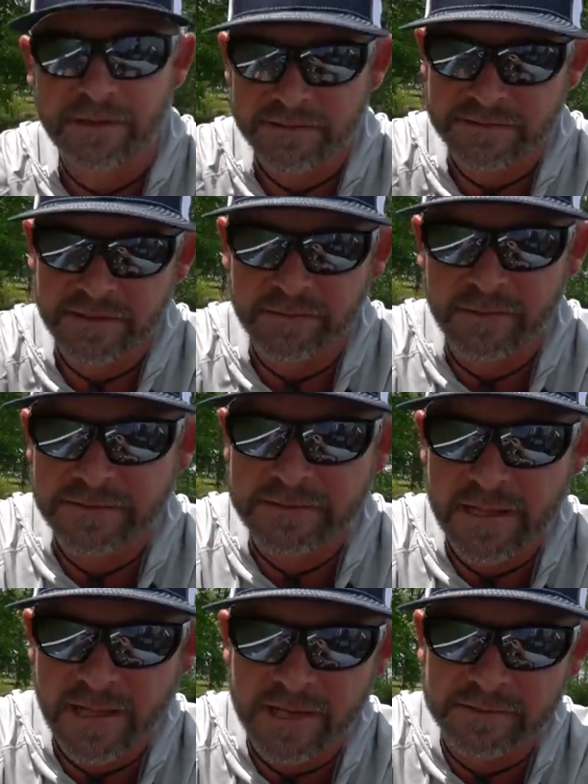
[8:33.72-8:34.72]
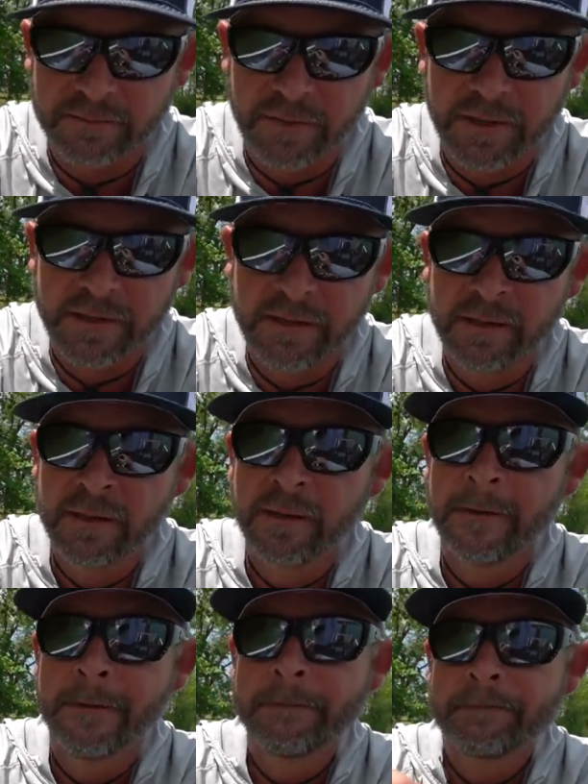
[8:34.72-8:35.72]
there. That's another reason I like the braid.
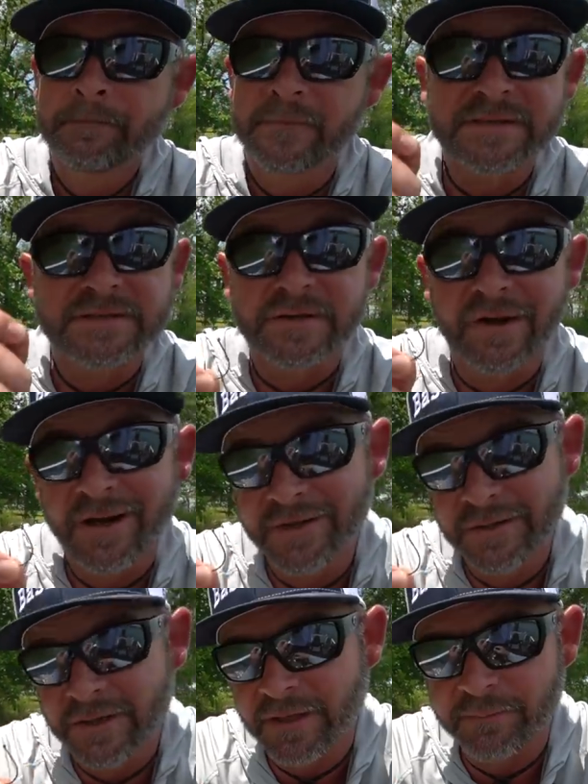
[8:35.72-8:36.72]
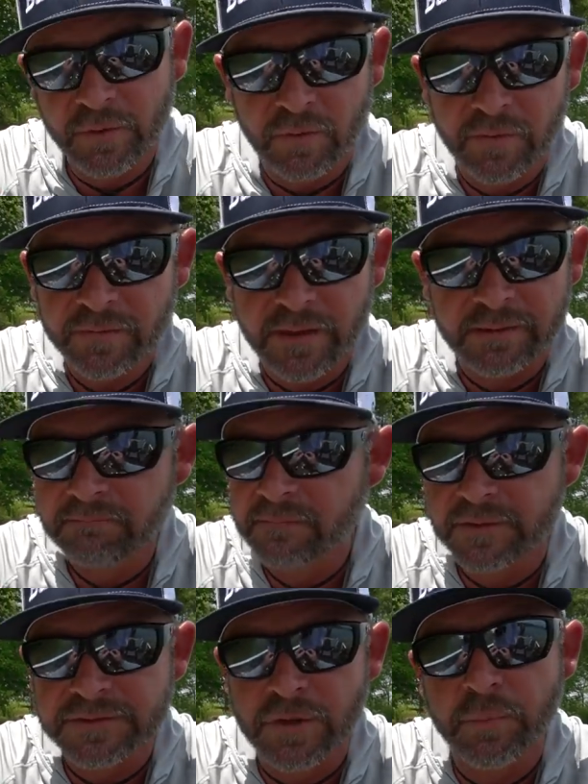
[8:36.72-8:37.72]
This is a great hook up north. Like,
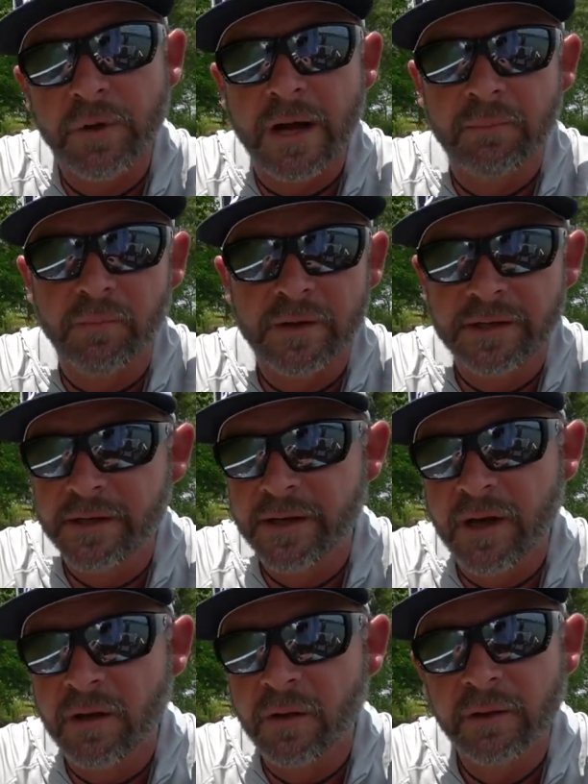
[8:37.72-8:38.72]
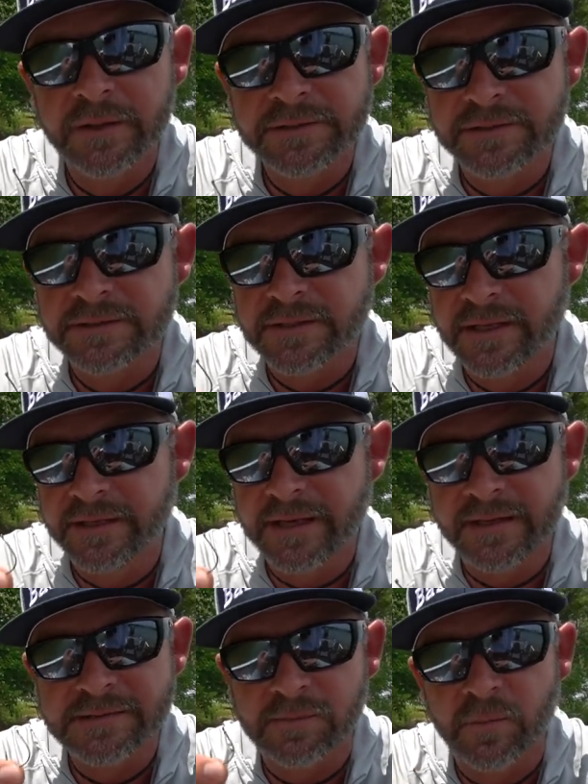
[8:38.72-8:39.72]
there's no problem with it at all. It's just, it
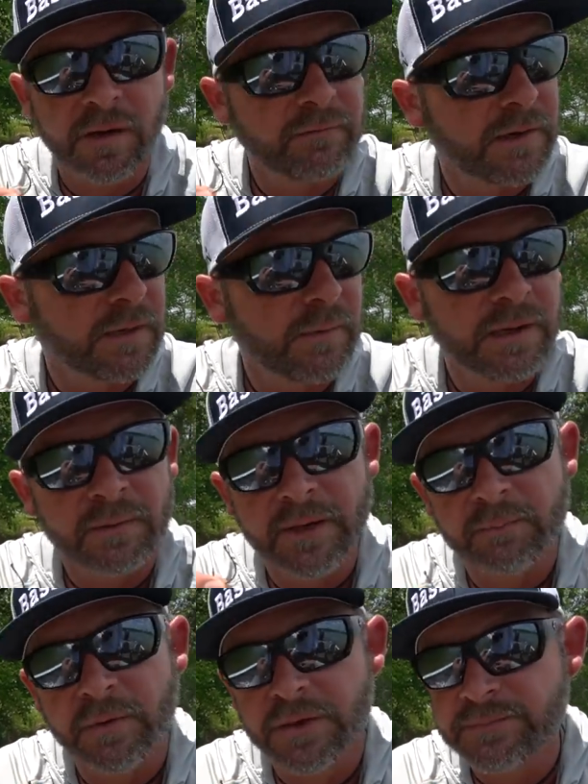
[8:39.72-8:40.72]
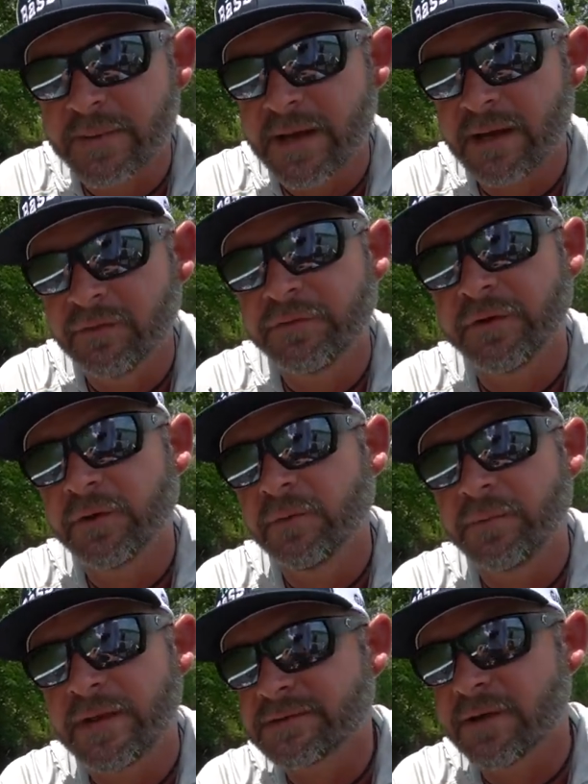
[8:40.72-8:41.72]
doesn't work very well around brush piles. So
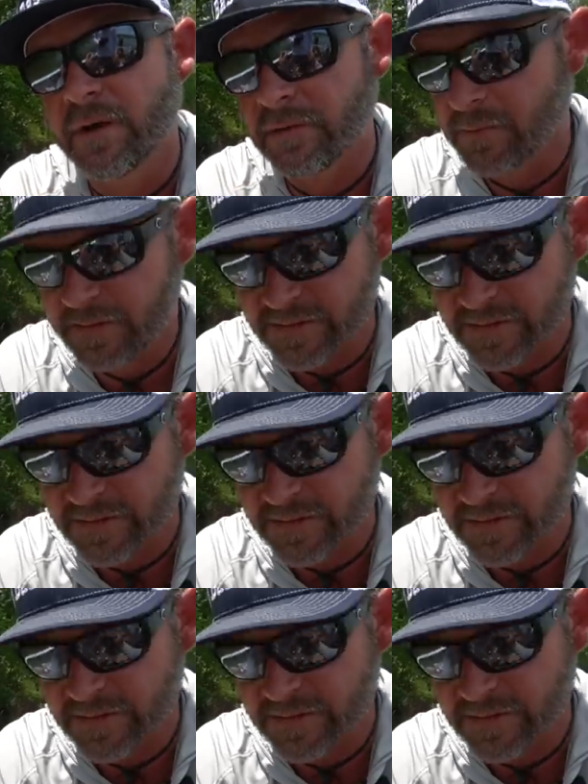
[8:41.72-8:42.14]
that's the only